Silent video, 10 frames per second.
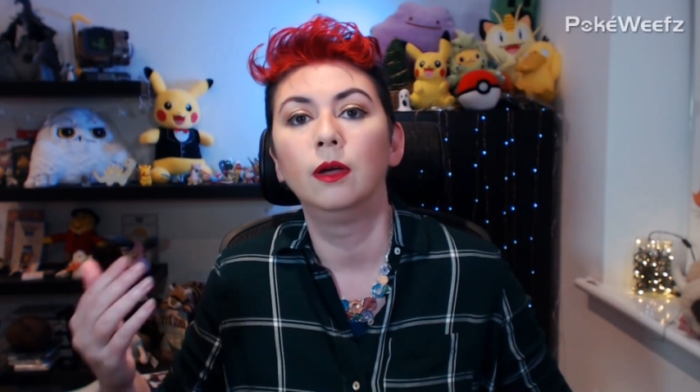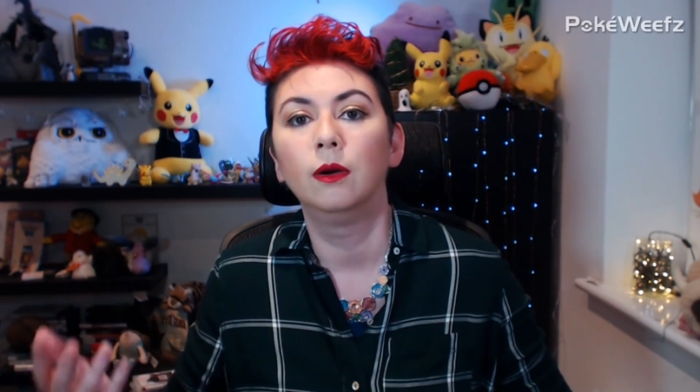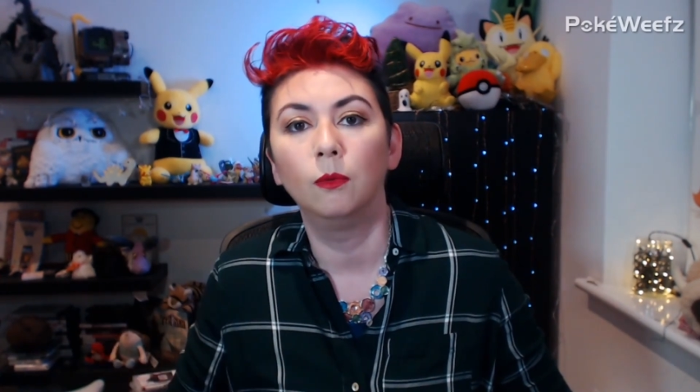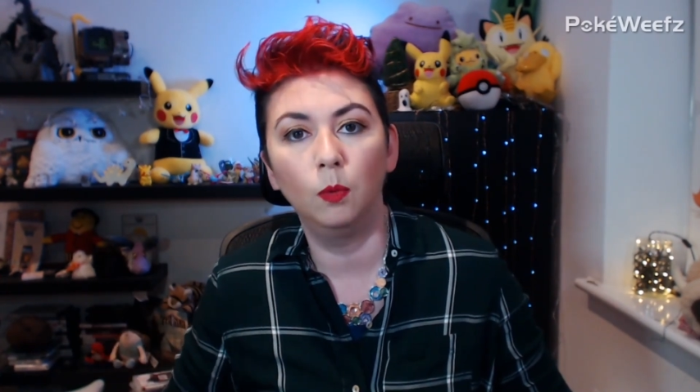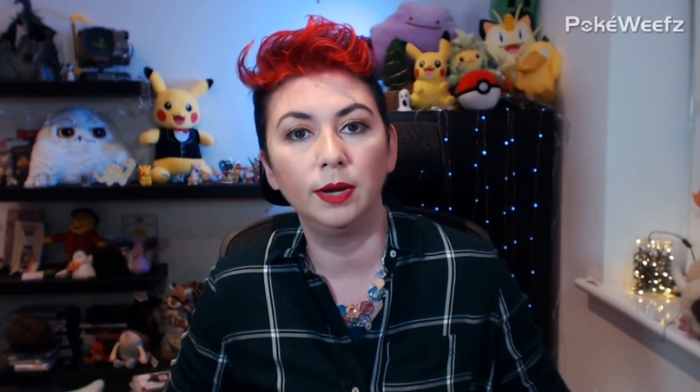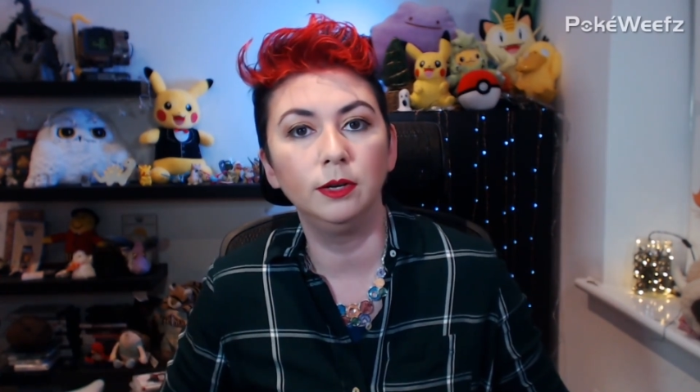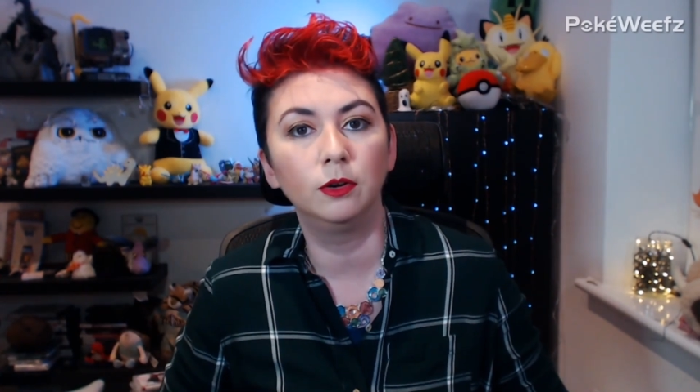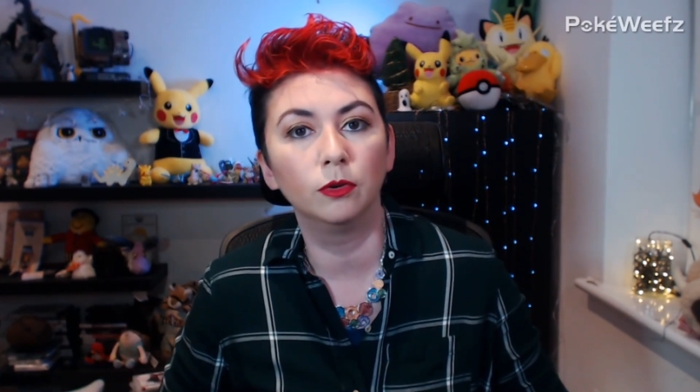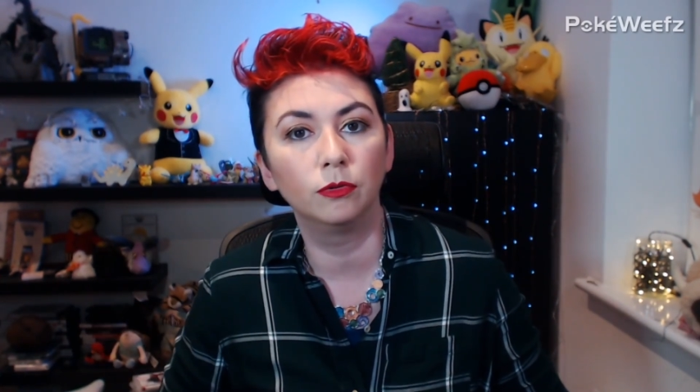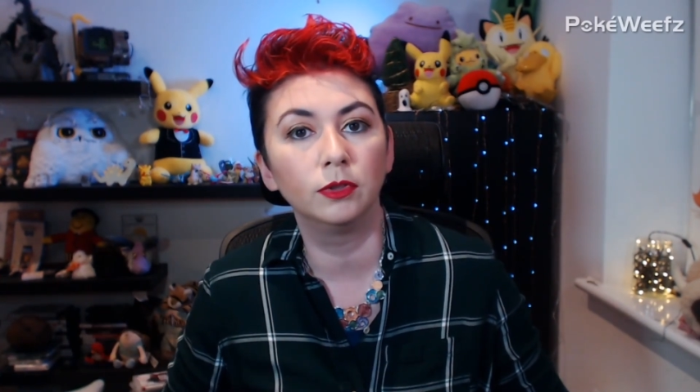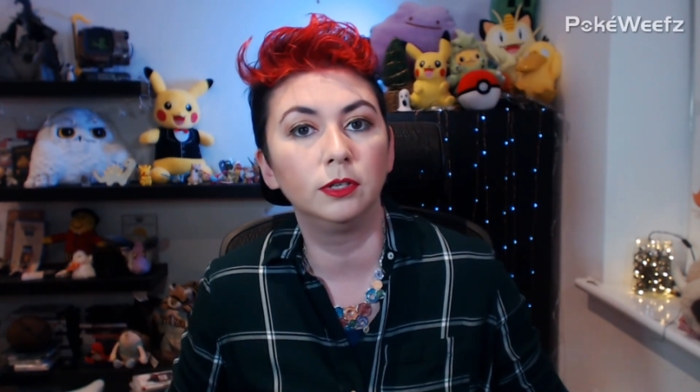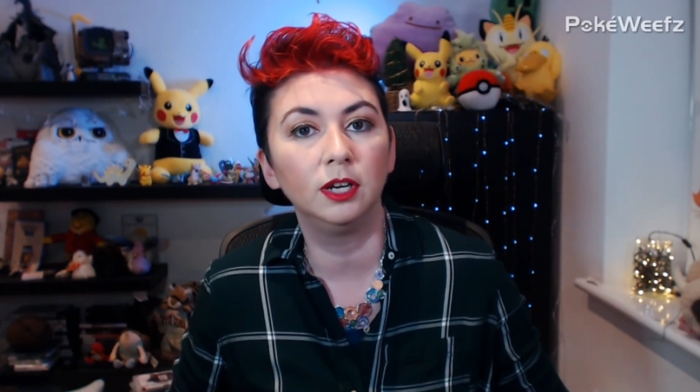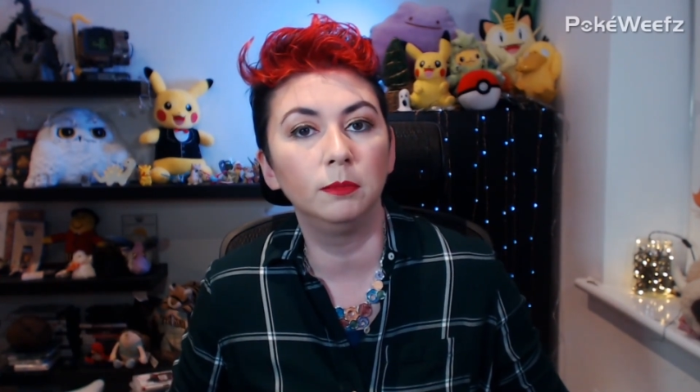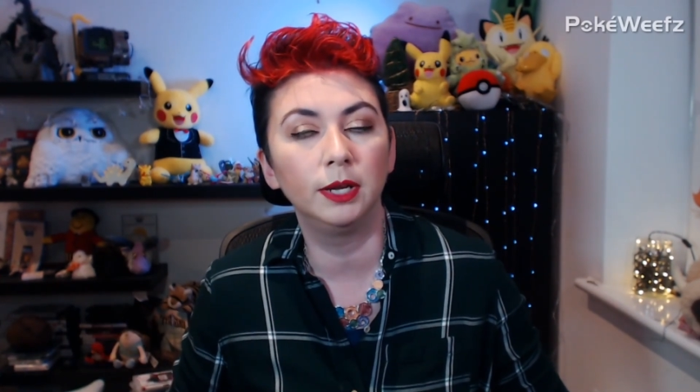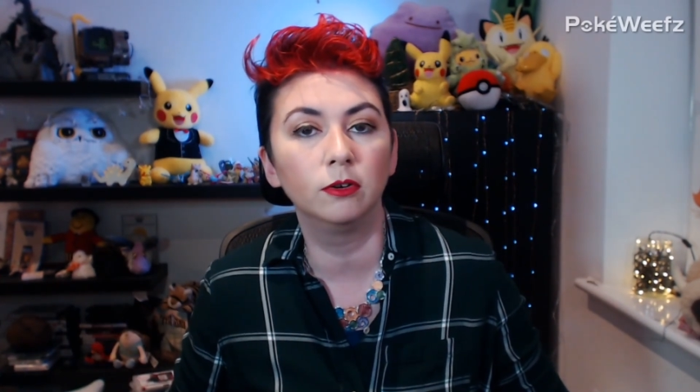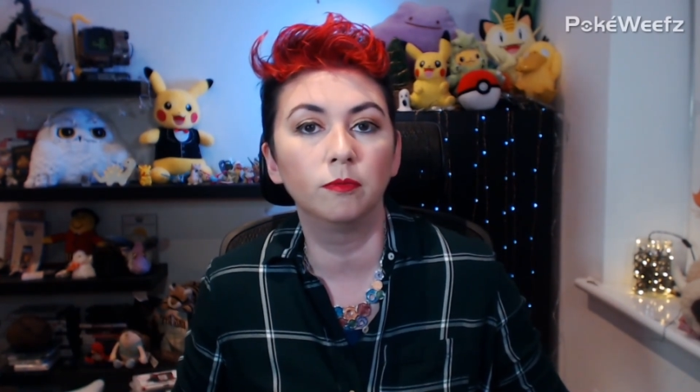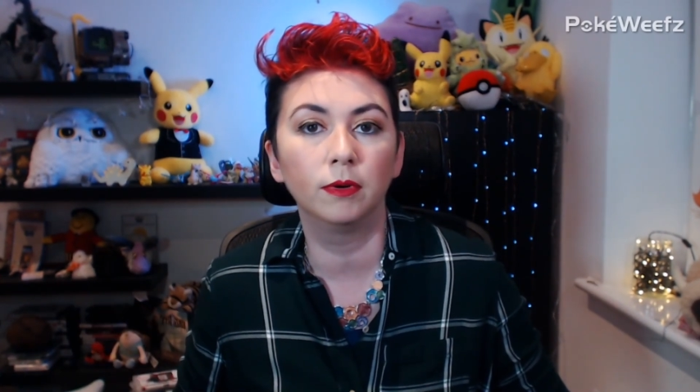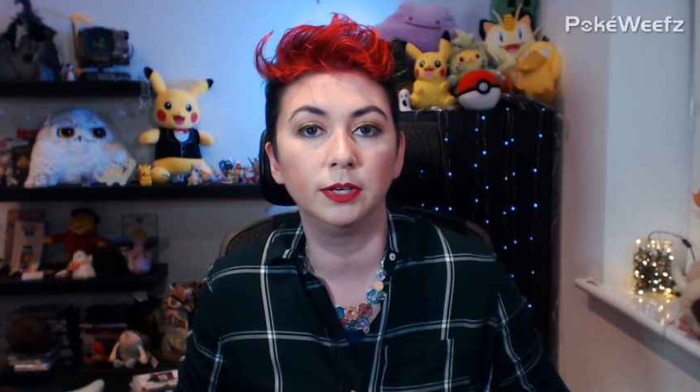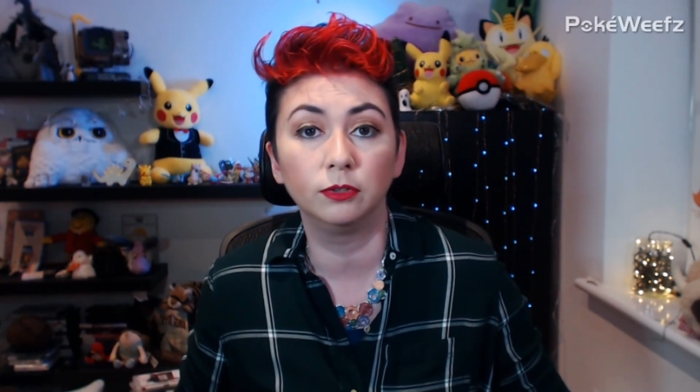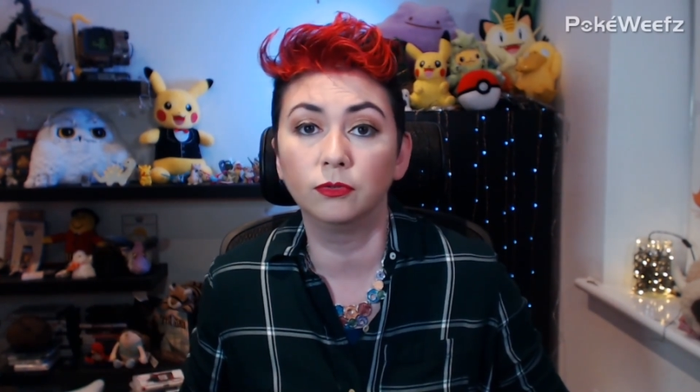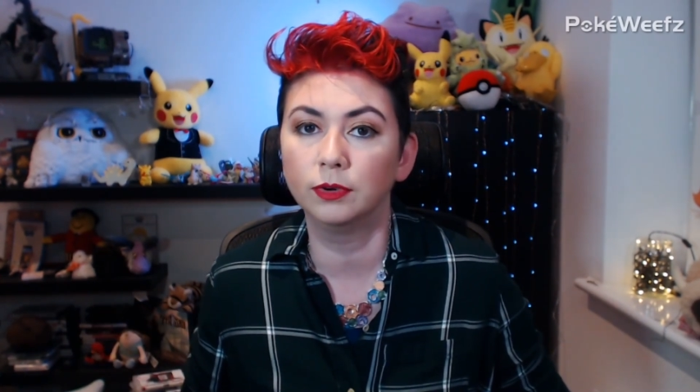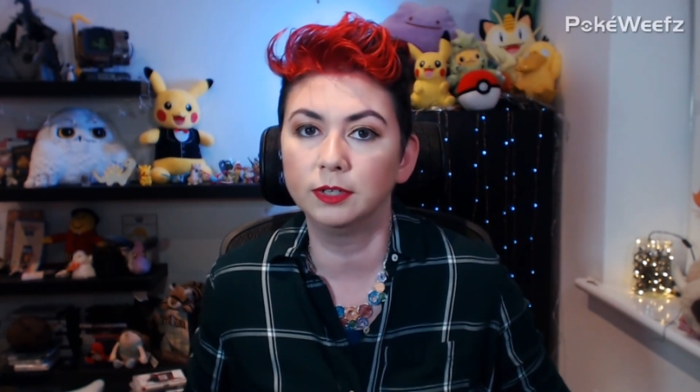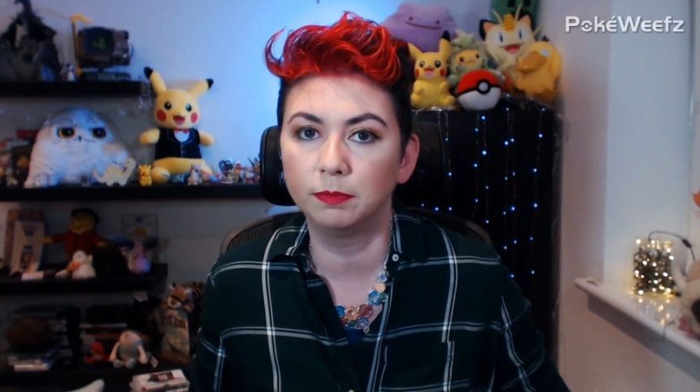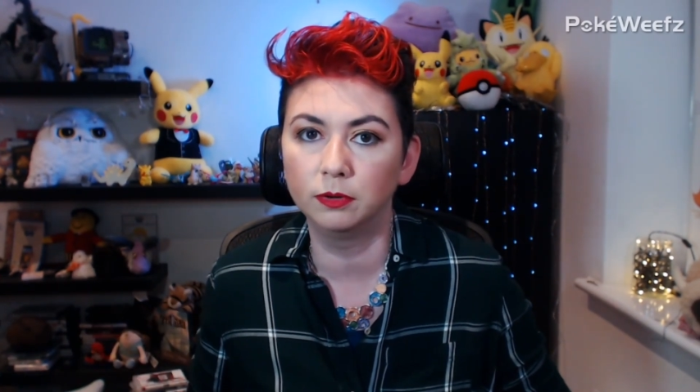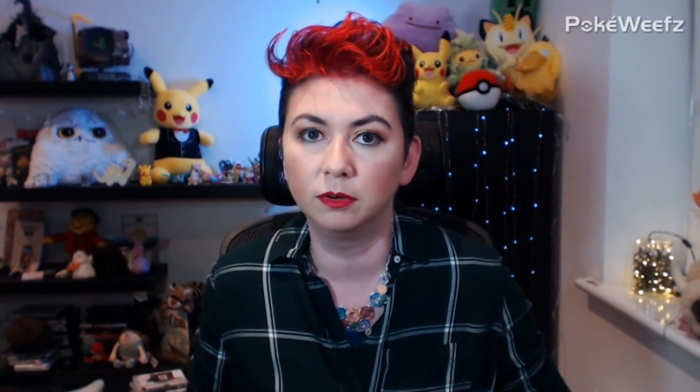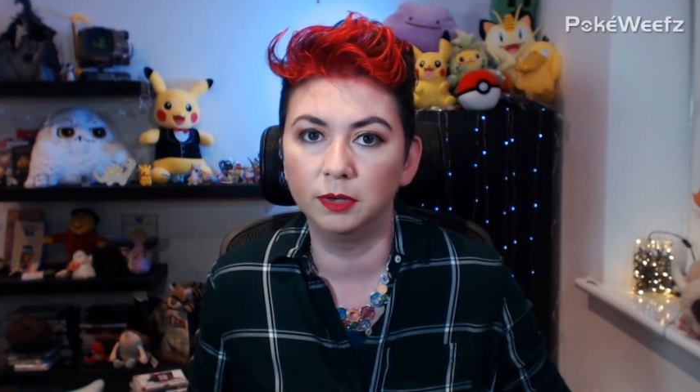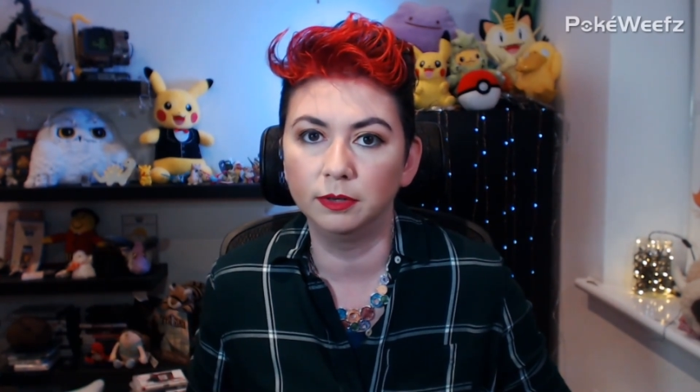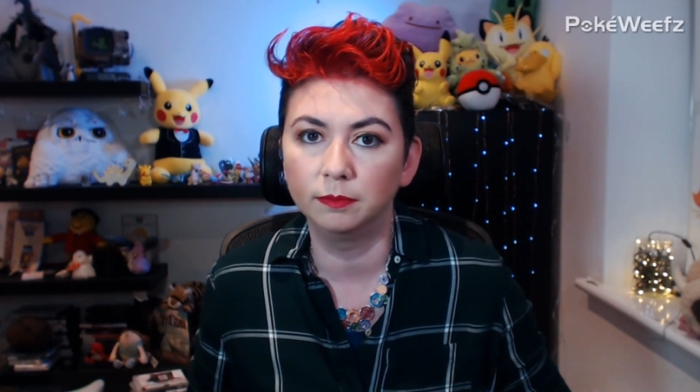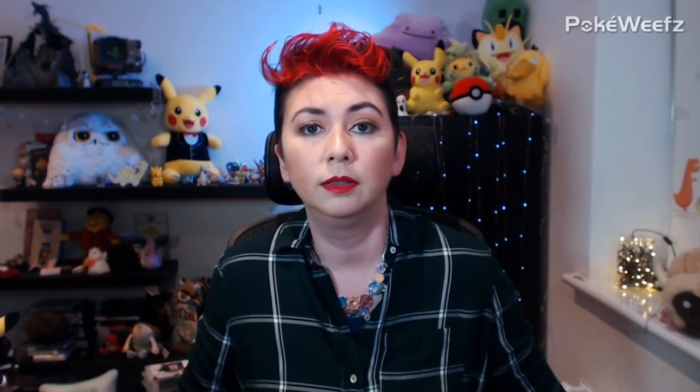when you go through the team leader appraisal for each Pokemon.